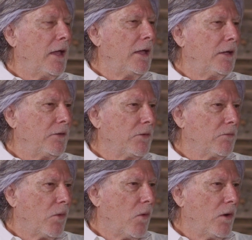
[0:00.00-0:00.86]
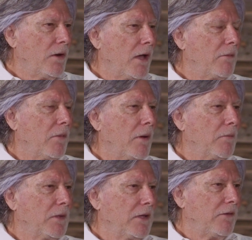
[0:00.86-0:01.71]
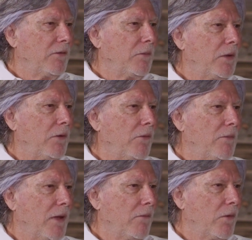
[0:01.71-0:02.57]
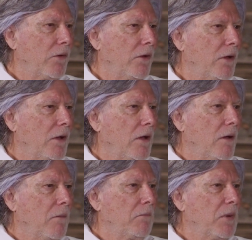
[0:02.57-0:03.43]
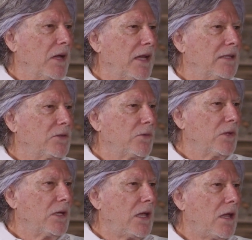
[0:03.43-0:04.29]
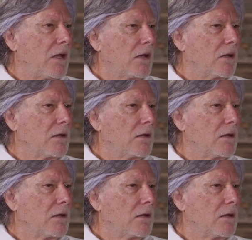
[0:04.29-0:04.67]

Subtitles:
it is important, I believe, to be remembered, but it's really,